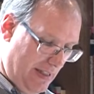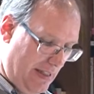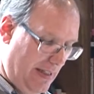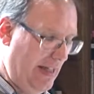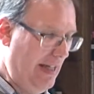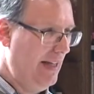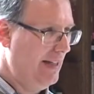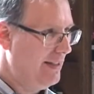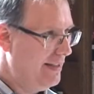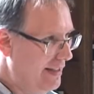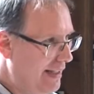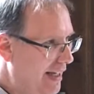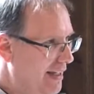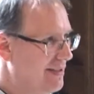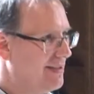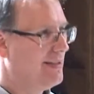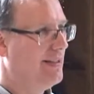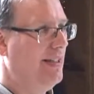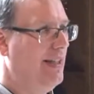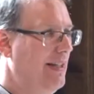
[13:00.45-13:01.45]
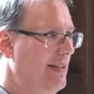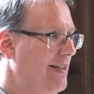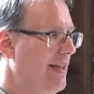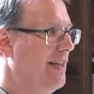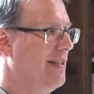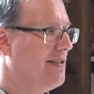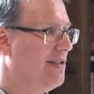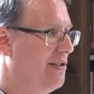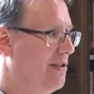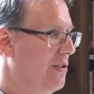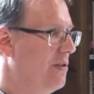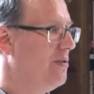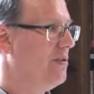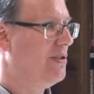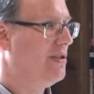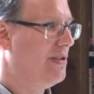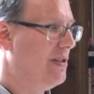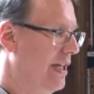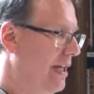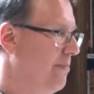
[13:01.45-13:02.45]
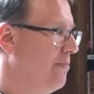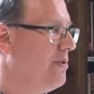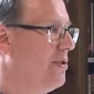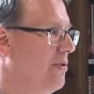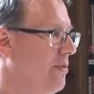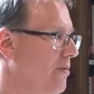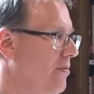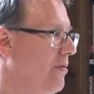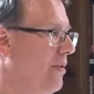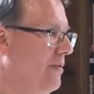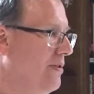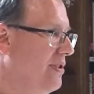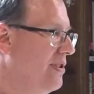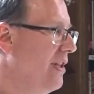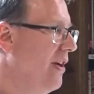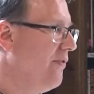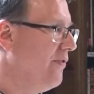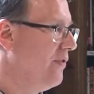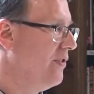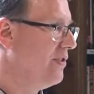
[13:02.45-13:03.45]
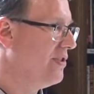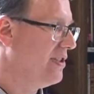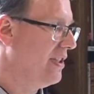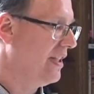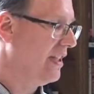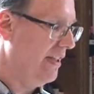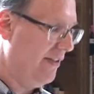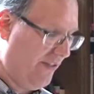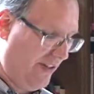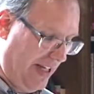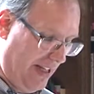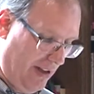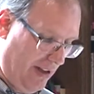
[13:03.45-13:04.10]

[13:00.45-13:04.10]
And yes, the Hittites do seem to suffer significant